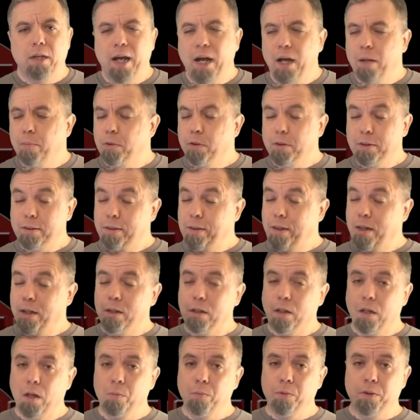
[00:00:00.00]
The hammer did
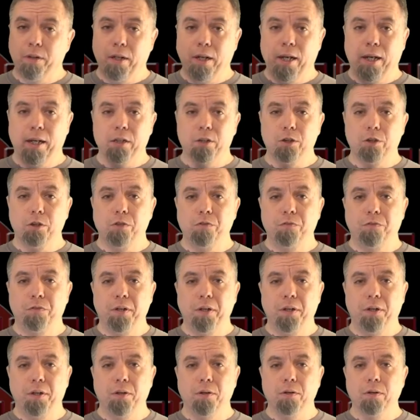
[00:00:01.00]
not come with an action
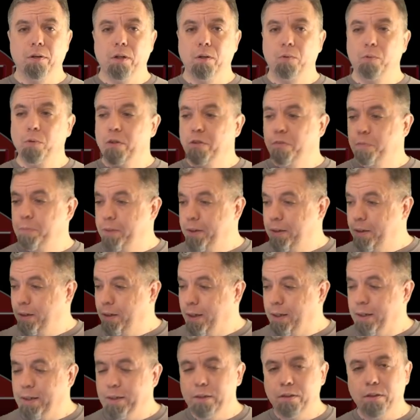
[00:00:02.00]
figure. It would have been
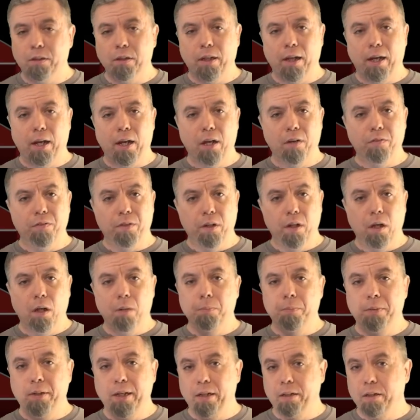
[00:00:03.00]
nice to have an
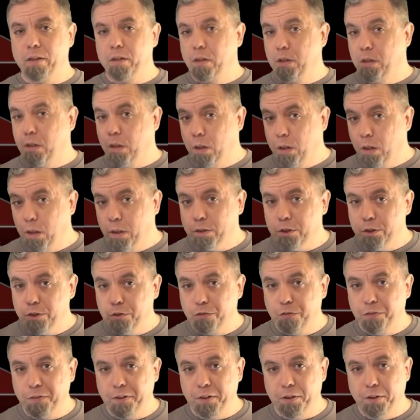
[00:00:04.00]
updated clutch
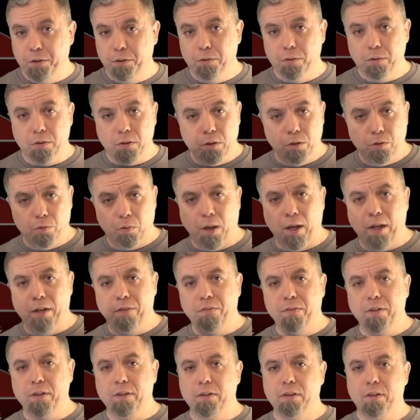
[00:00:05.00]
figure to
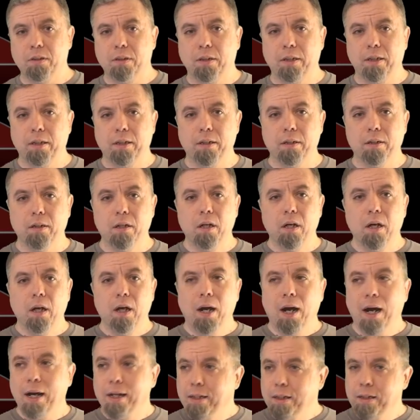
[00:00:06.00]
drive this thing.
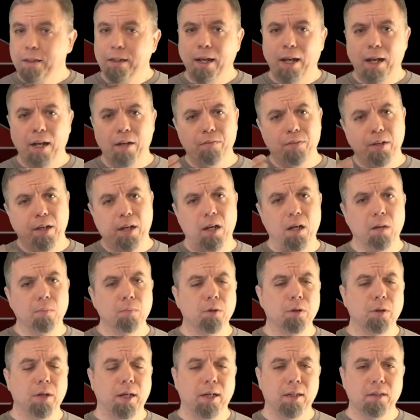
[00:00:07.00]
I didn't have the
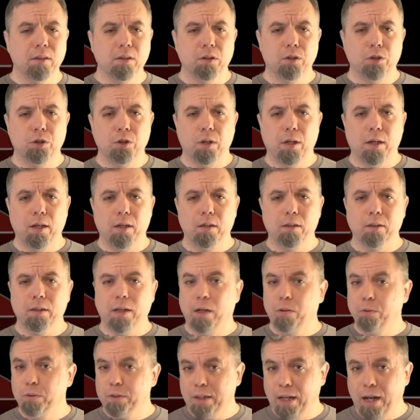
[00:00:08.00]
hammer as a child.
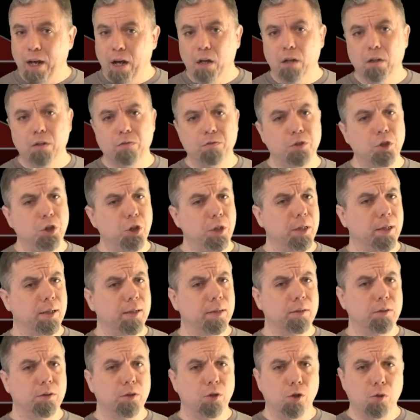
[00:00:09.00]
I was out of
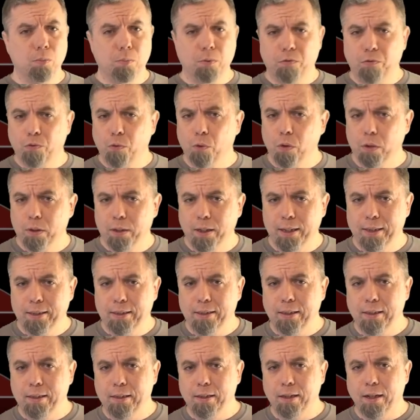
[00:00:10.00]
G.I. Joe before
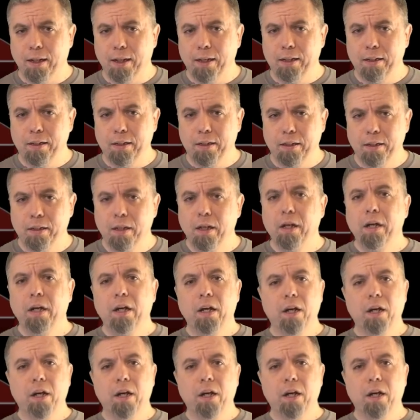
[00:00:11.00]
1990.